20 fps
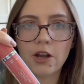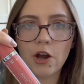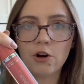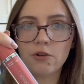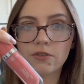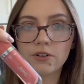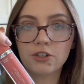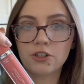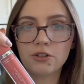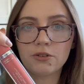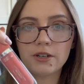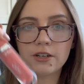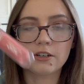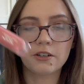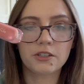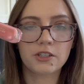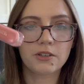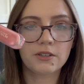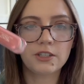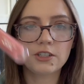over two
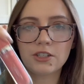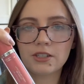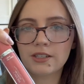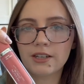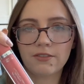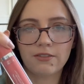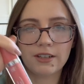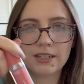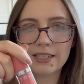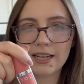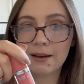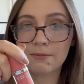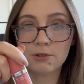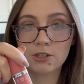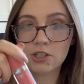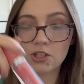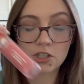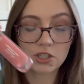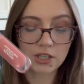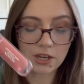years, so it's just definitely time
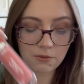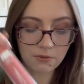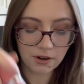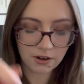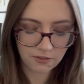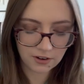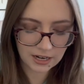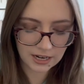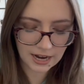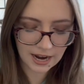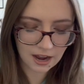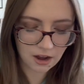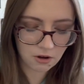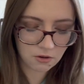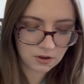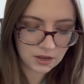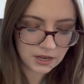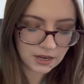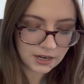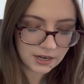to just get rid of it now.